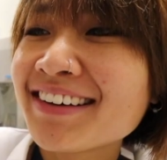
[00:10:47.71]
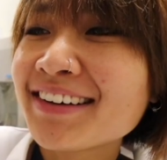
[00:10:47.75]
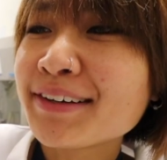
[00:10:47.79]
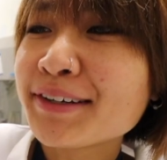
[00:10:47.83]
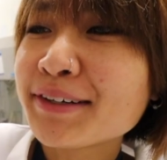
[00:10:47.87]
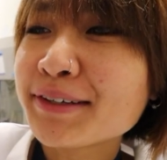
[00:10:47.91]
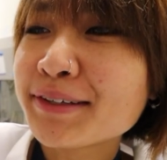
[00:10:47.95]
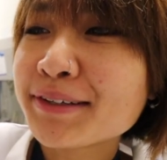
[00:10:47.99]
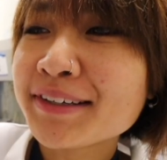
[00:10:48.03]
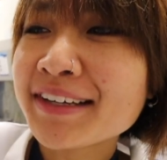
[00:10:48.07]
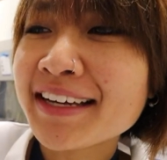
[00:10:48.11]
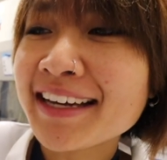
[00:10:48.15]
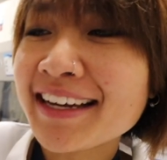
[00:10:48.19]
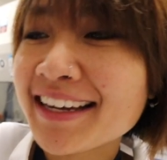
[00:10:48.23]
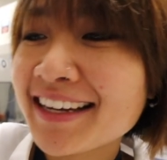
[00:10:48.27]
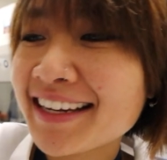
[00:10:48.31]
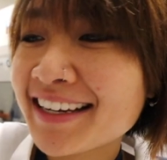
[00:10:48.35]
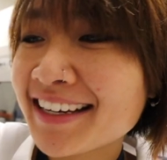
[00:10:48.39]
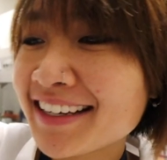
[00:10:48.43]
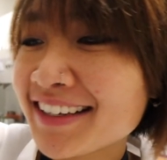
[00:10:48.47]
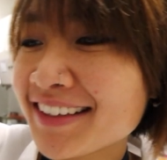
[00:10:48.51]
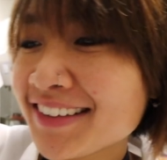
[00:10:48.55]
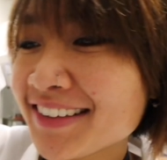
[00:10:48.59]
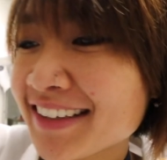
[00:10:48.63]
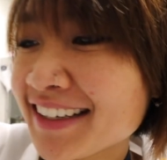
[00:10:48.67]

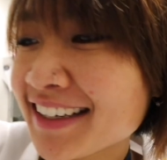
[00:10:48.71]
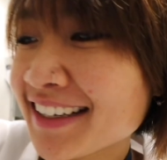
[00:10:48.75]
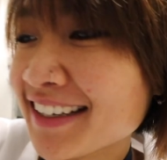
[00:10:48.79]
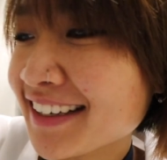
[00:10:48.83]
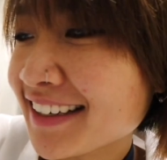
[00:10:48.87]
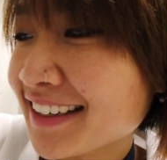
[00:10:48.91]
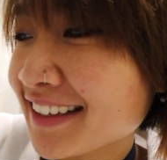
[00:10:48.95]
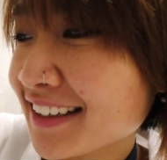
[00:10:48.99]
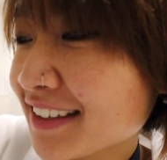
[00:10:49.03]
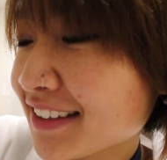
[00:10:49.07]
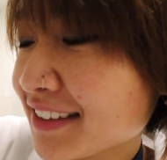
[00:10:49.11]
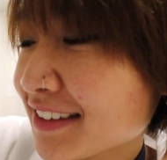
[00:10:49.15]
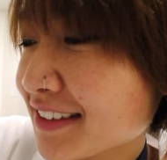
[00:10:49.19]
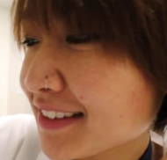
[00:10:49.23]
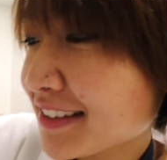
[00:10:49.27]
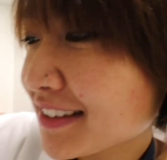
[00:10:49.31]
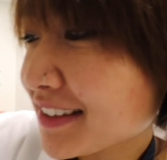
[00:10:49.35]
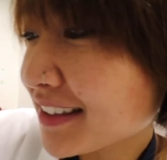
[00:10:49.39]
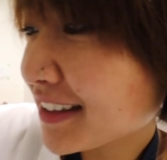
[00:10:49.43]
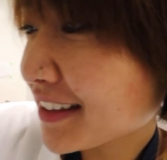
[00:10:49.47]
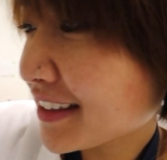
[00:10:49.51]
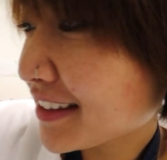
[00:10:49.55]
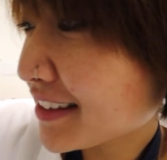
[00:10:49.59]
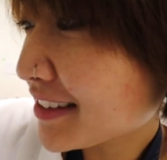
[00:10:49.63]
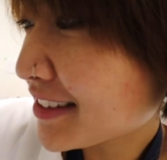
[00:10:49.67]
okay,
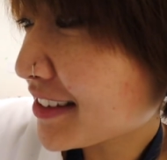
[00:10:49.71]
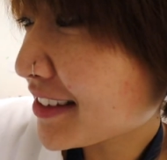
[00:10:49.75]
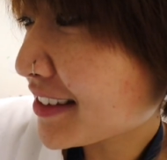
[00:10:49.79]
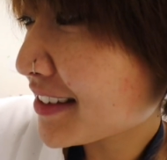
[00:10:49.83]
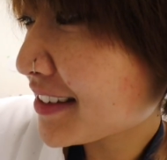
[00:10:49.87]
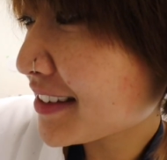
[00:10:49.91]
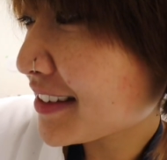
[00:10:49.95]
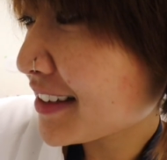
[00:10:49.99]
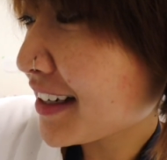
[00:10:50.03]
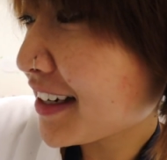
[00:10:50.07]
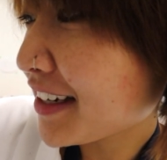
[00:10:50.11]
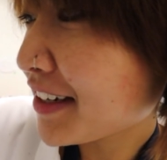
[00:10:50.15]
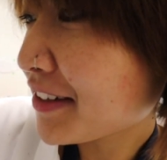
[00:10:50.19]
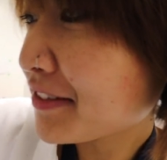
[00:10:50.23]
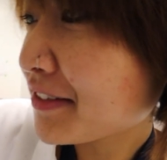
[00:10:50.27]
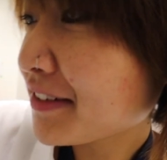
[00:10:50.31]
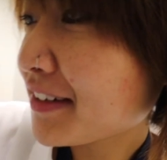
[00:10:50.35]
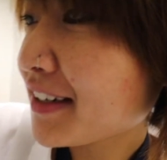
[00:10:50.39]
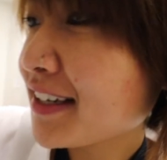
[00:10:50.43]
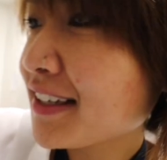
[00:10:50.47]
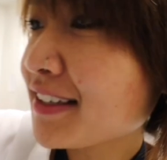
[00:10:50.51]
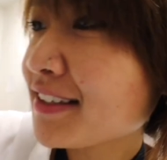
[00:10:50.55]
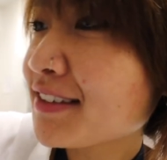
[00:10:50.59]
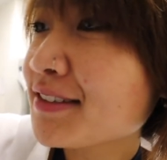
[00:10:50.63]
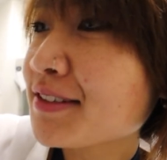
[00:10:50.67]
let's just get
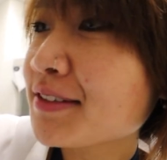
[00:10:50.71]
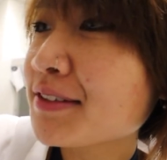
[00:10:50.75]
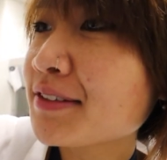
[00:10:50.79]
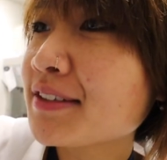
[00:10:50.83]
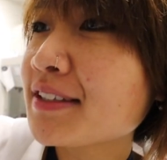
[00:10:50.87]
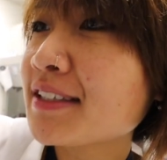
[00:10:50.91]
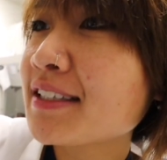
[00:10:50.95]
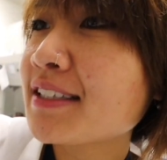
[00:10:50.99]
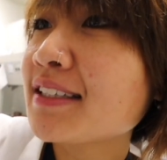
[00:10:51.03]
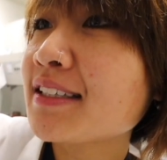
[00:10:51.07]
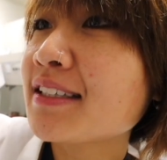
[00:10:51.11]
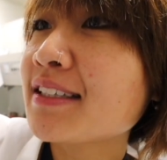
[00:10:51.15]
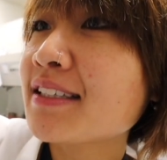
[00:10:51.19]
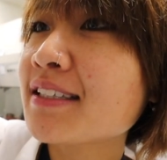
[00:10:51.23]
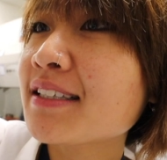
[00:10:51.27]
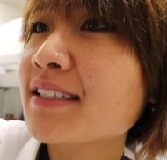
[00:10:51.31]
right to it.